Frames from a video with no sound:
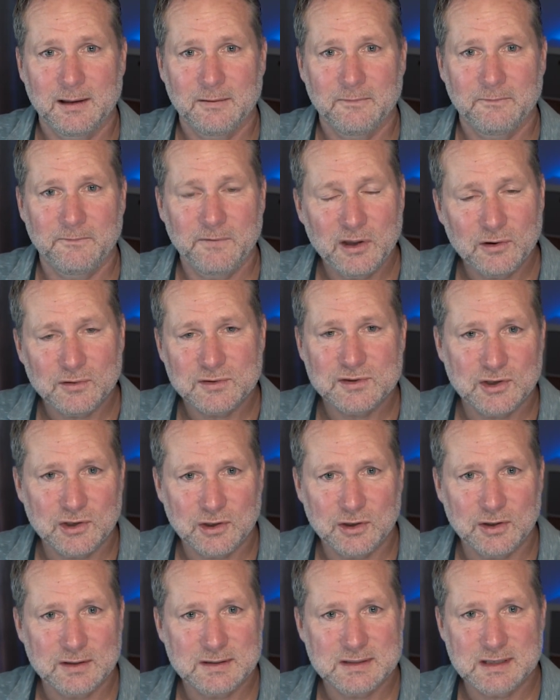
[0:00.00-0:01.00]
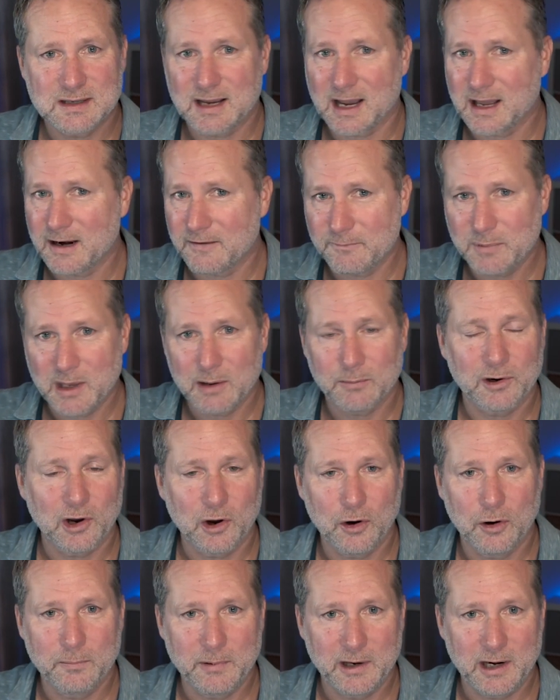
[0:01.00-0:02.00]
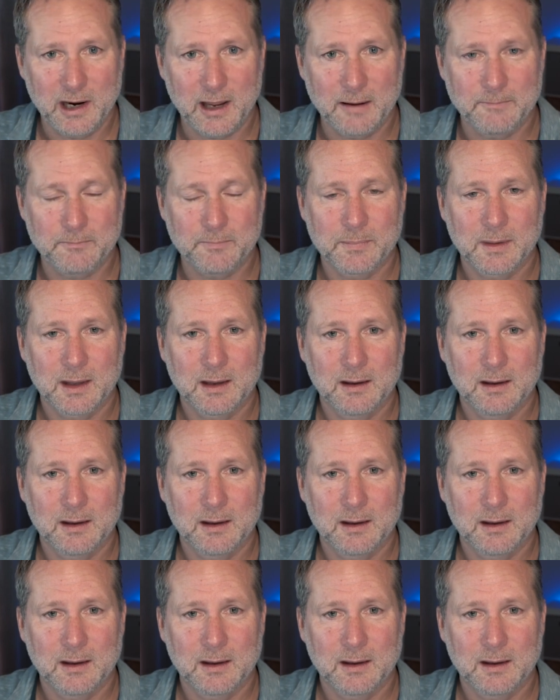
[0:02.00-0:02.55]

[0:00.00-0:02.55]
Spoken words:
feels good to kind of be able to open up,